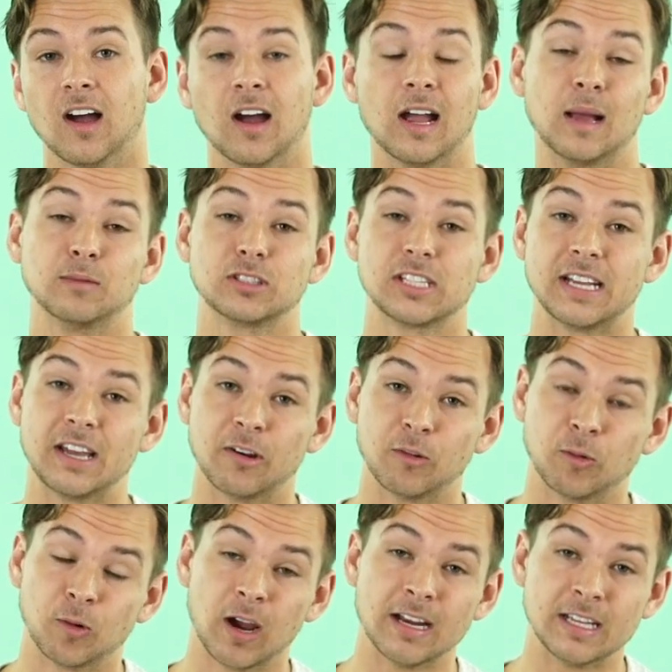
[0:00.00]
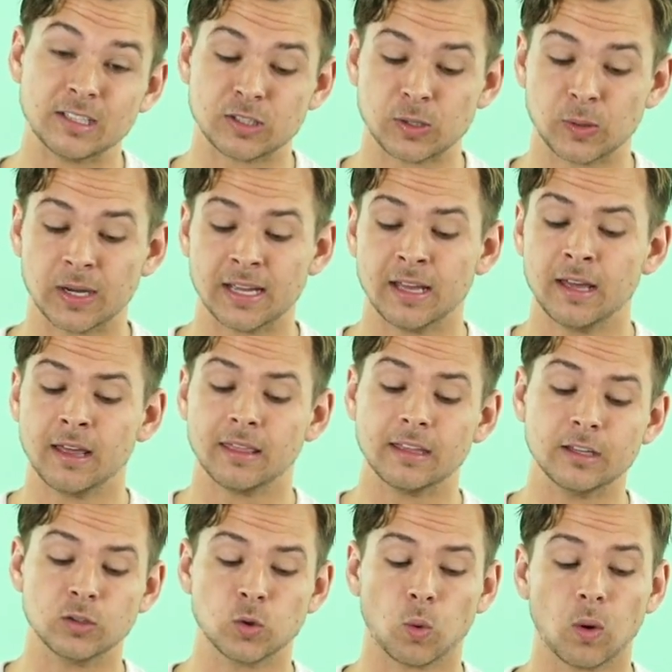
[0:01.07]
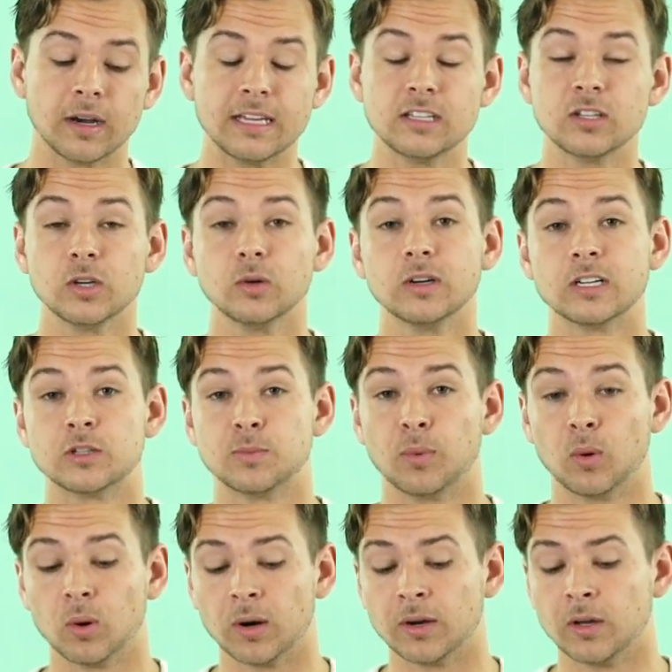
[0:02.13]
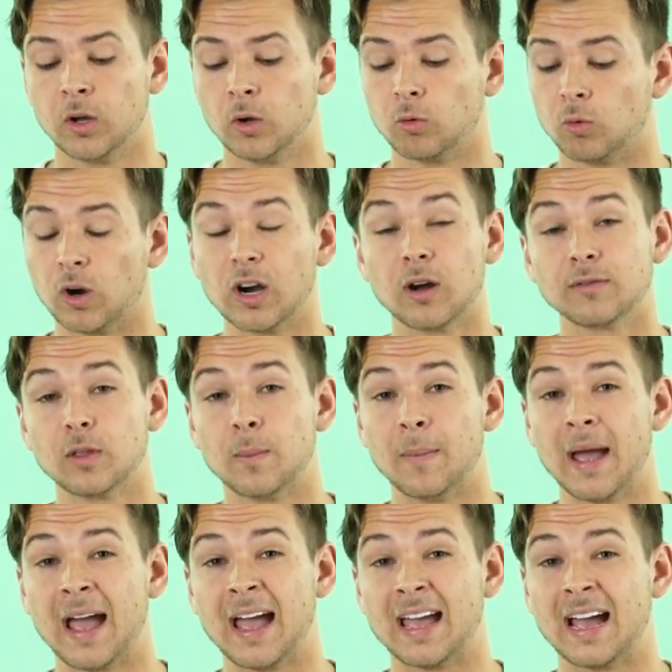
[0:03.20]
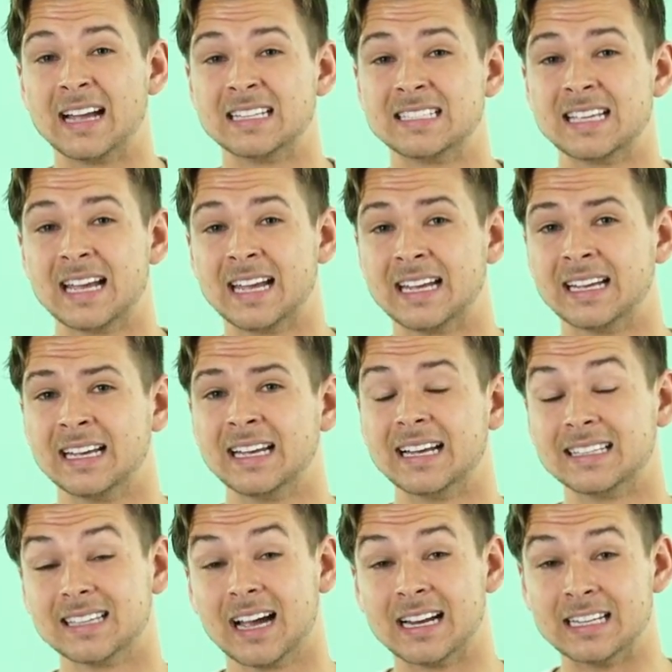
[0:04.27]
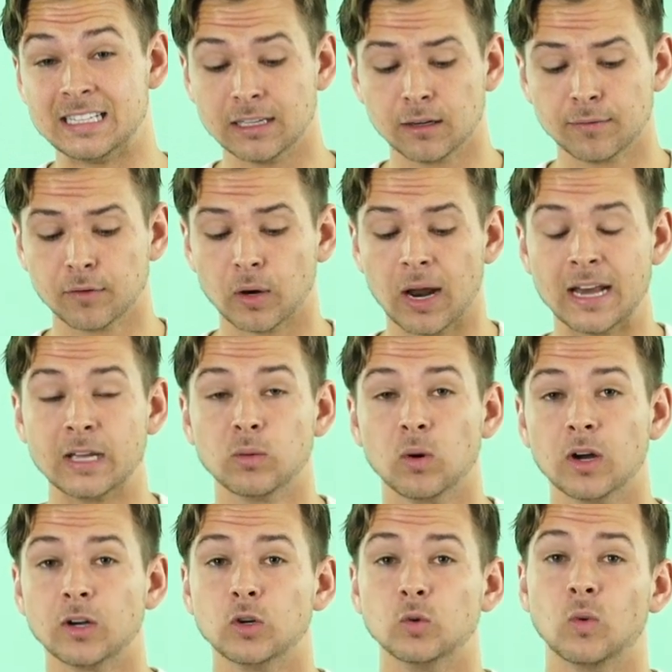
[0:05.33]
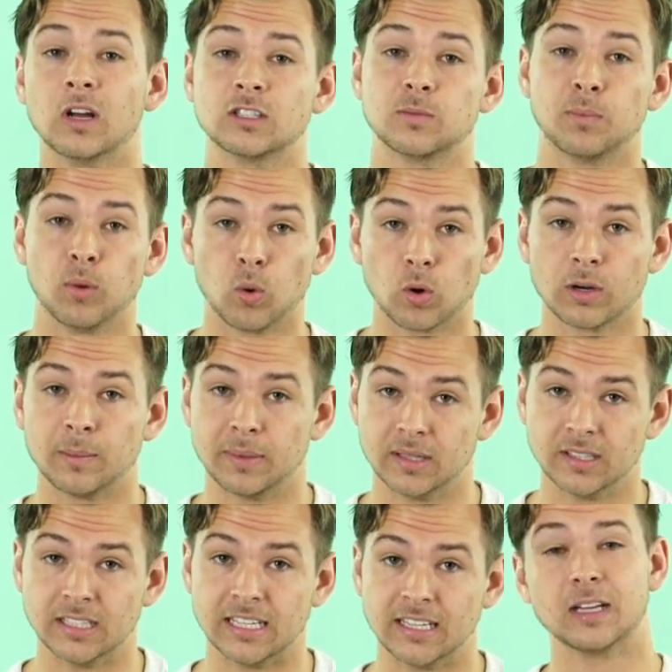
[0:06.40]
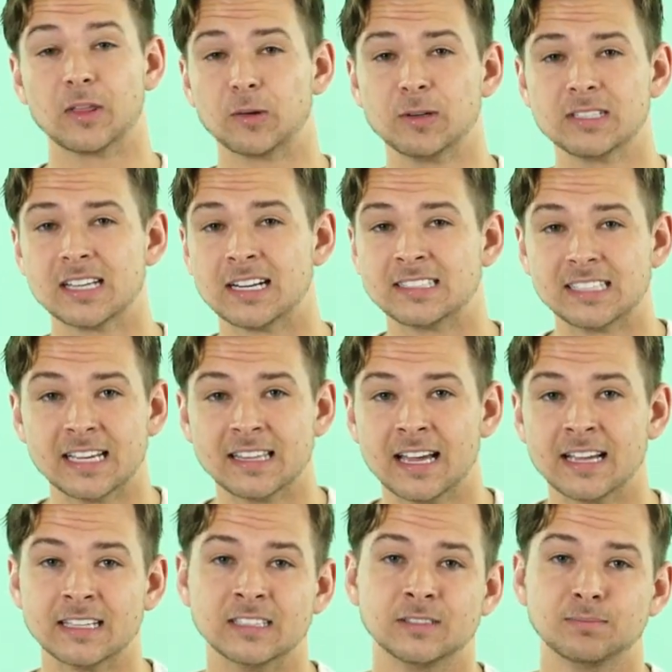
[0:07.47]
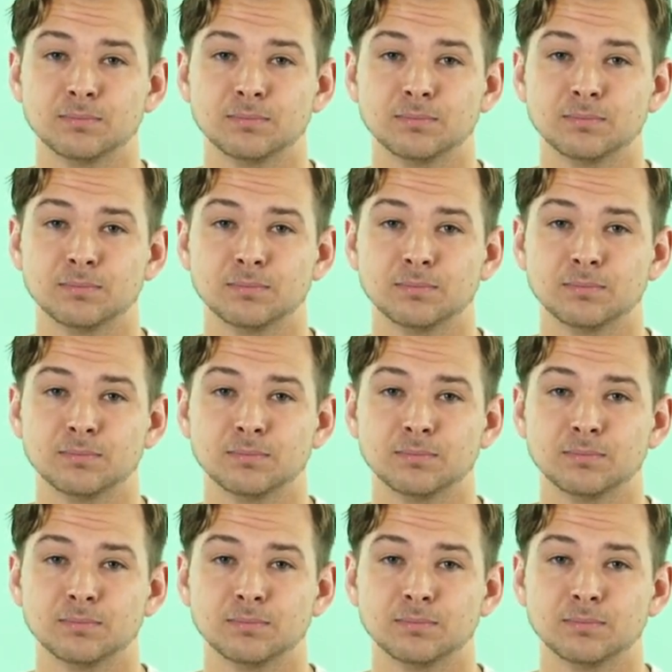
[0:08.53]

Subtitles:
All right, I'm just gonna get right into it. The 22-inch board, right off the bat, I'd say it's ideal for anyone who wants portability. Now, the reason I say that, it's